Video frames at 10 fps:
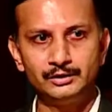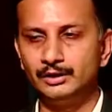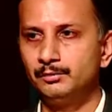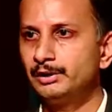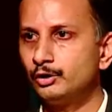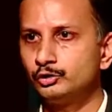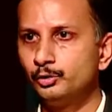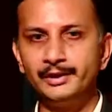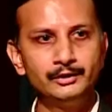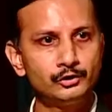but also
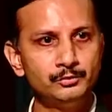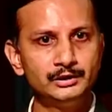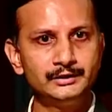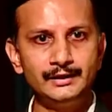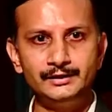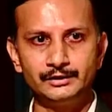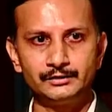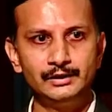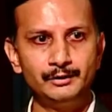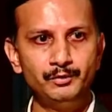brainstorm the challenges
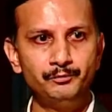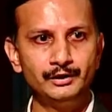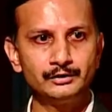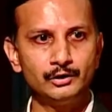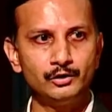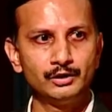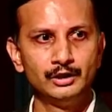that we face along.